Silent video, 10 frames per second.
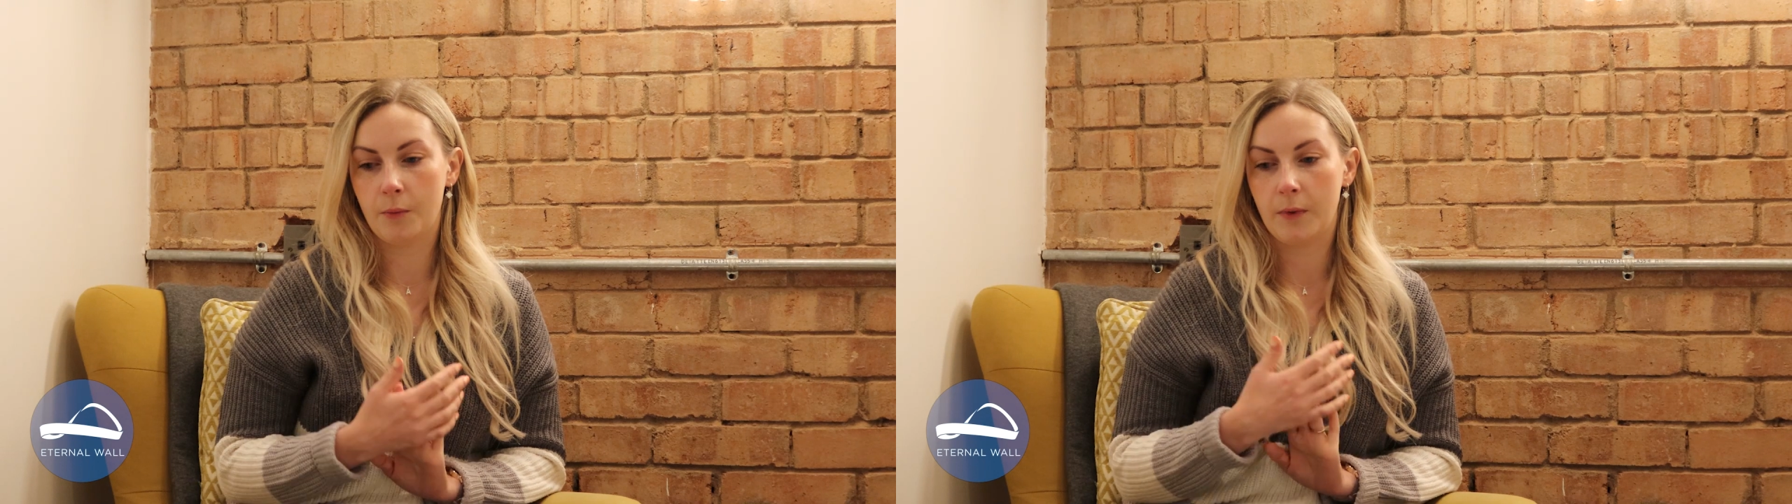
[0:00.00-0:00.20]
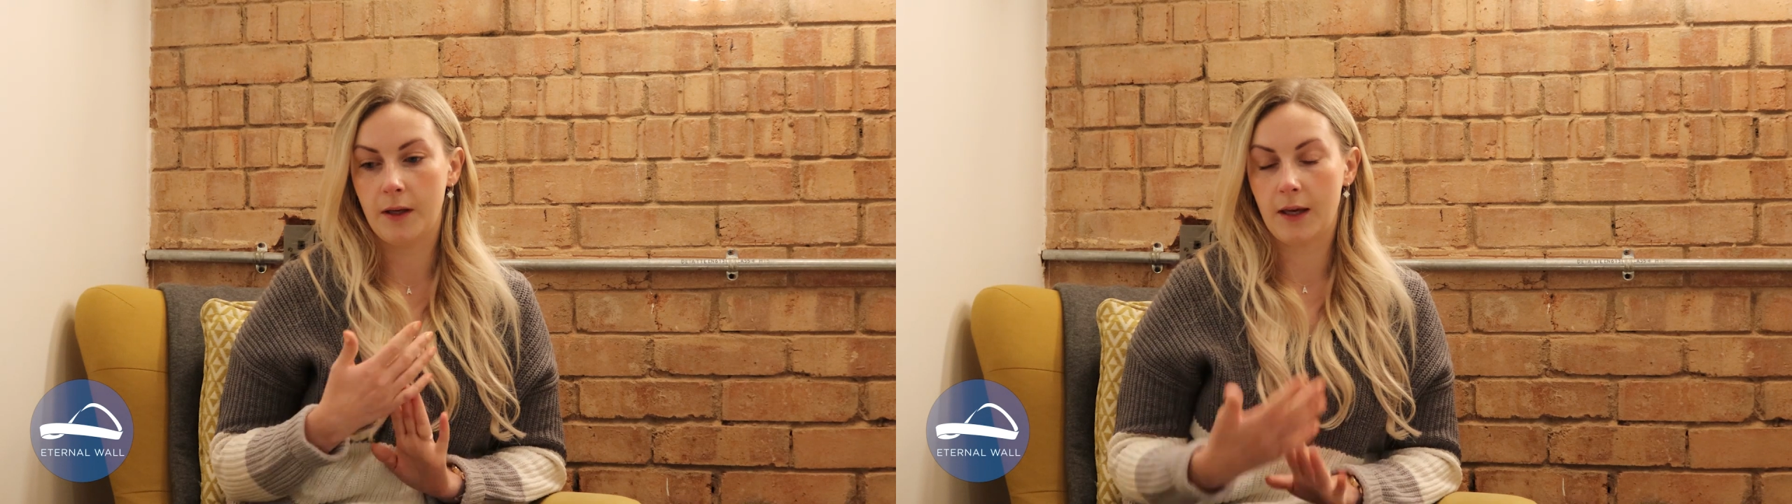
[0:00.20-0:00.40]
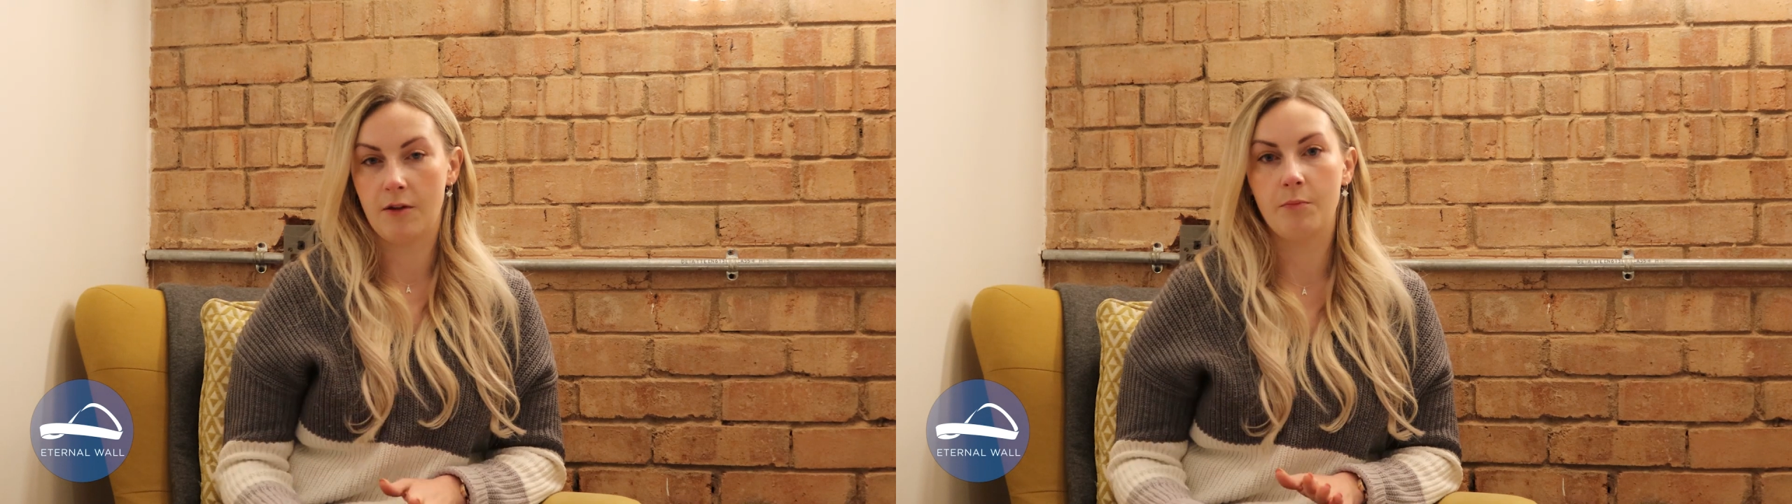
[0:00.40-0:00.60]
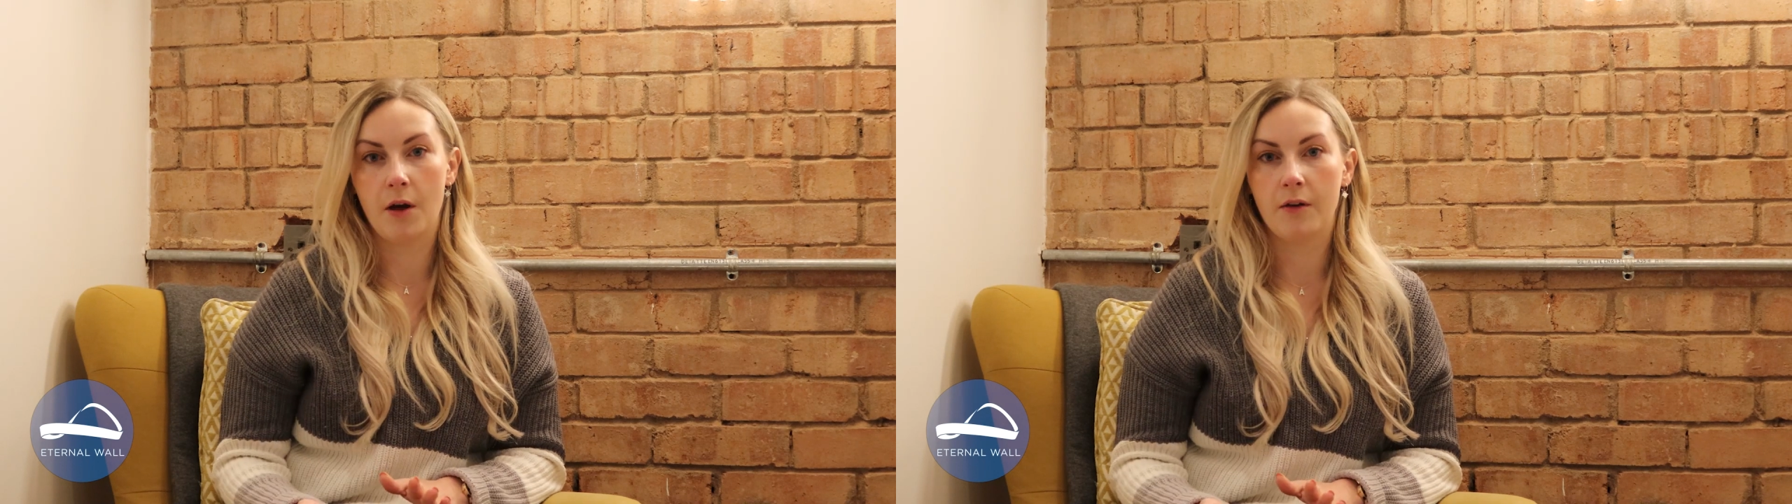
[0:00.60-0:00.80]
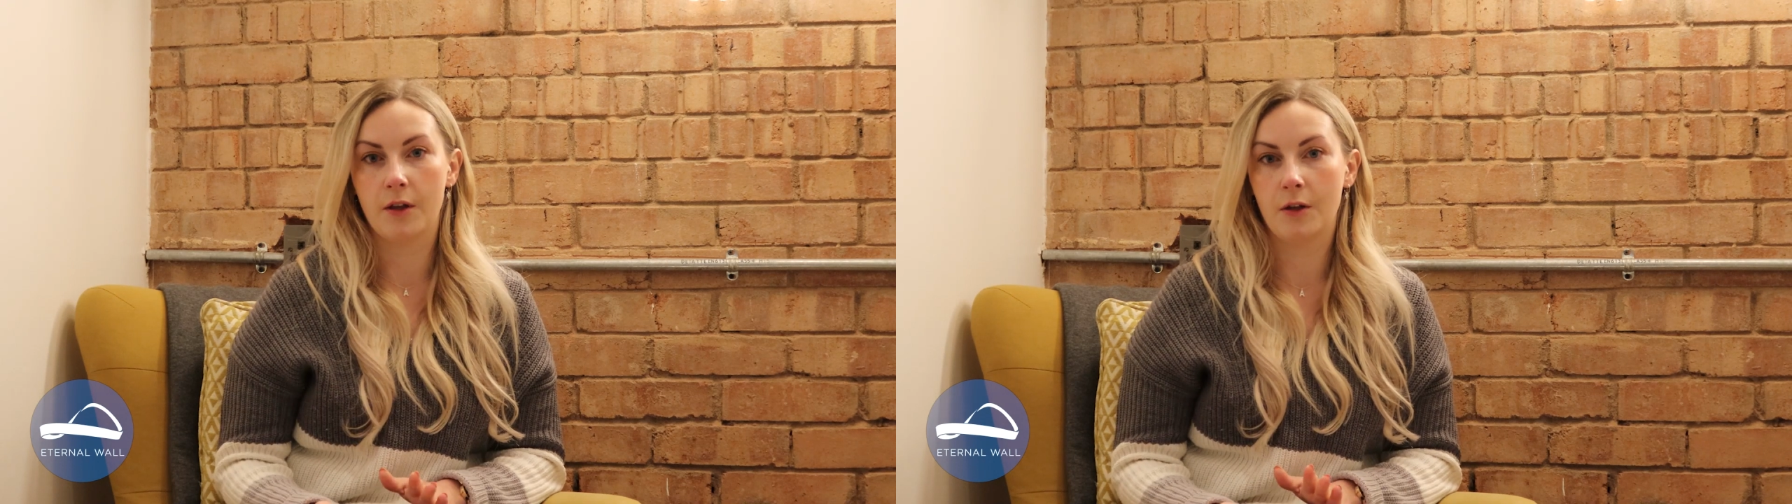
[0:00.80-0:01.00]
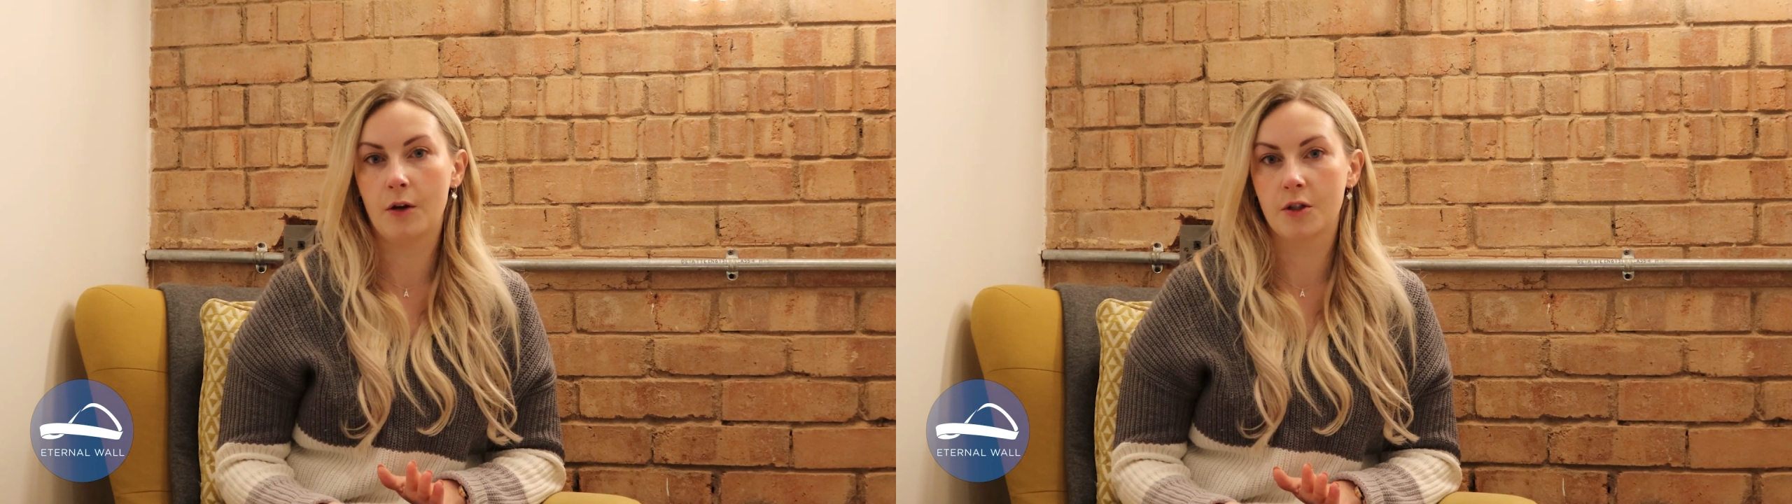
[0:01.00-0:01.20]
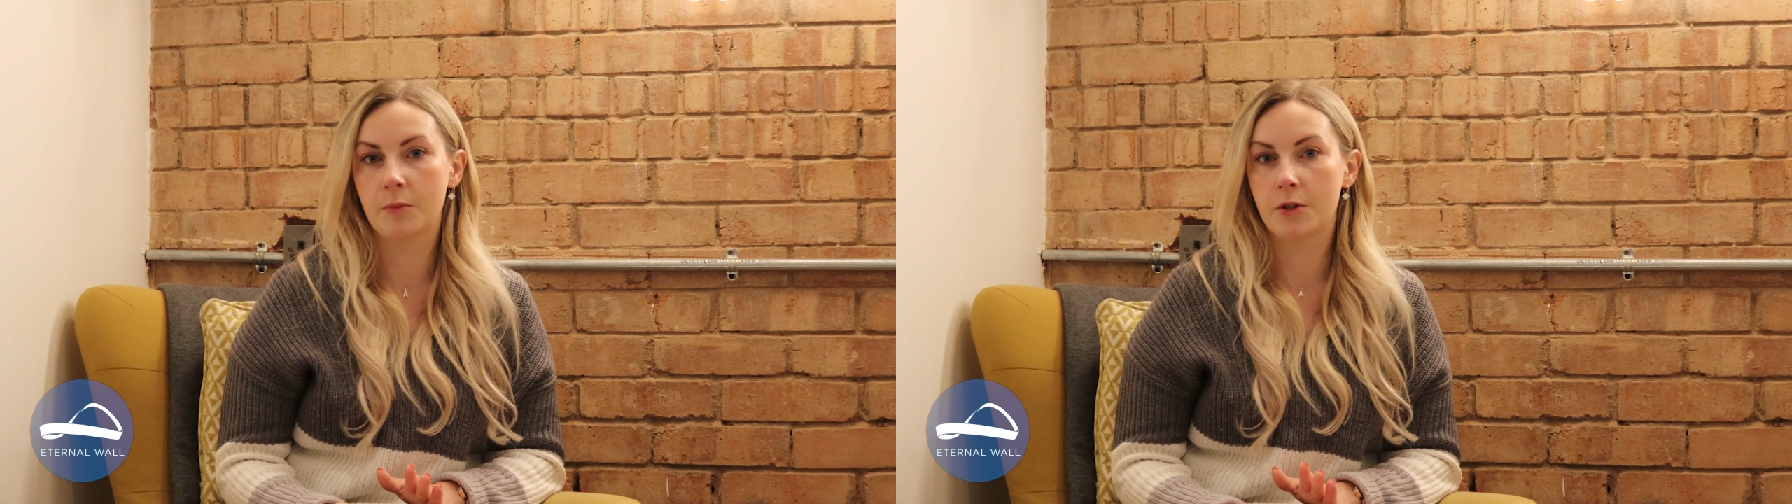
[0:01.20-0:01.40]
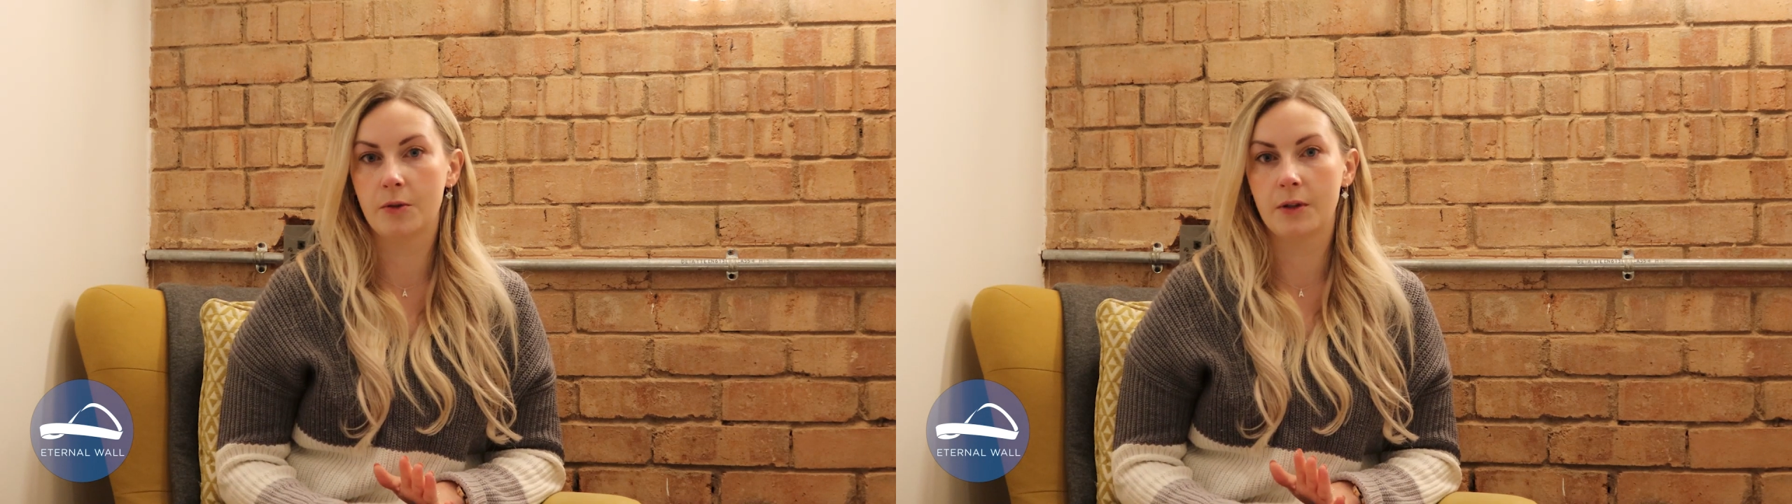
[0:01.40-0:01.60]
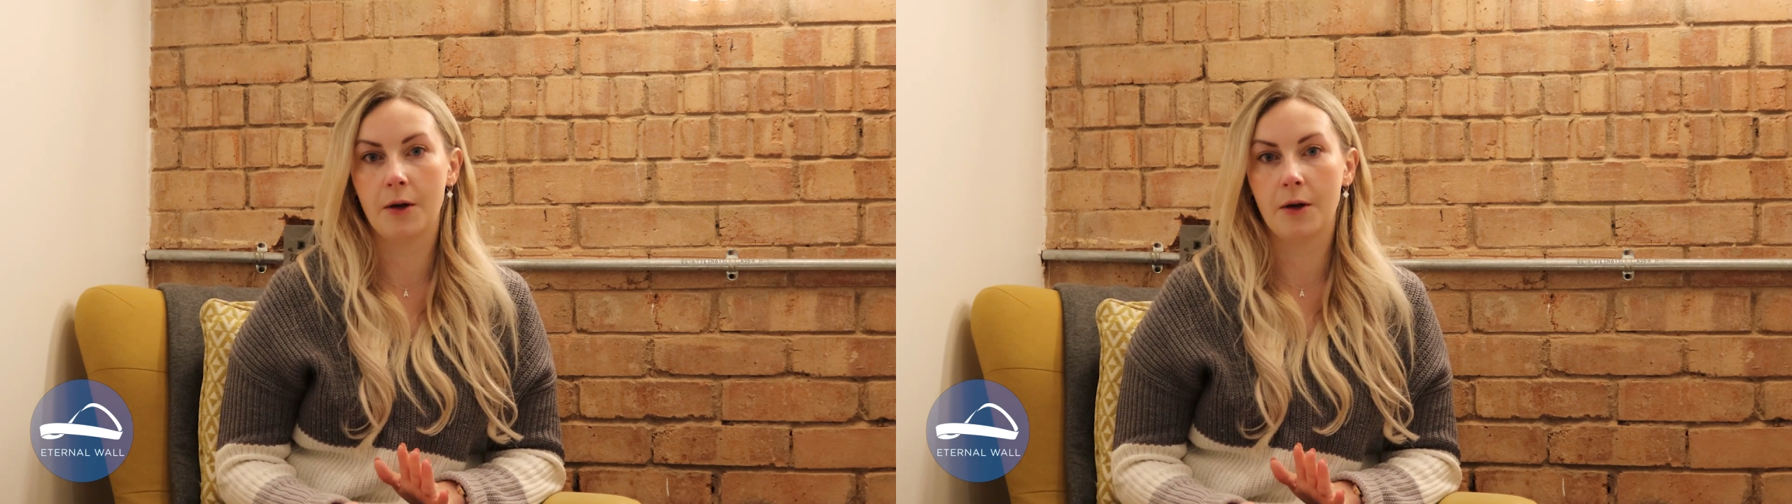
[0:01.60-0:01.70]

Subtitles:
we gave birth in the hospital,